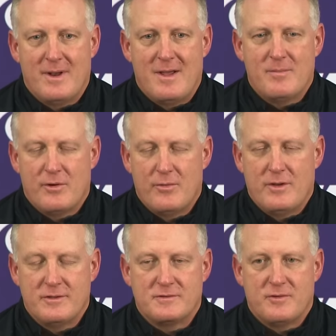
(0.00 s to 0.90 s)
and I'm going to
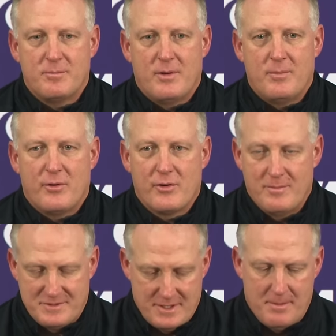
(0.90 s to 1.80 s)
run this football
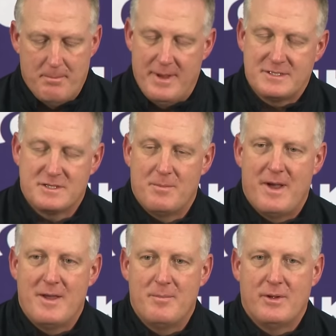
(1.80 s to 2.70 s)
program to the best of
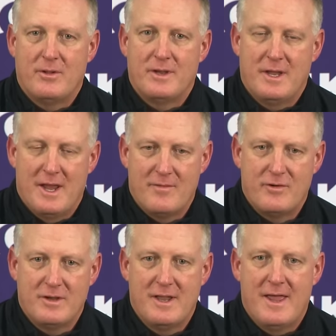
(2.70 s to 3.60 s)
my ability
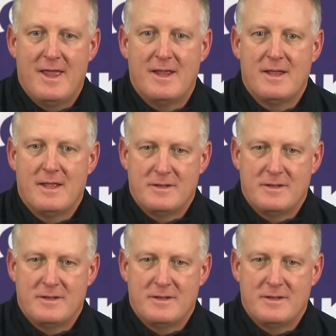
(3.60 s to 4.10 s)
every day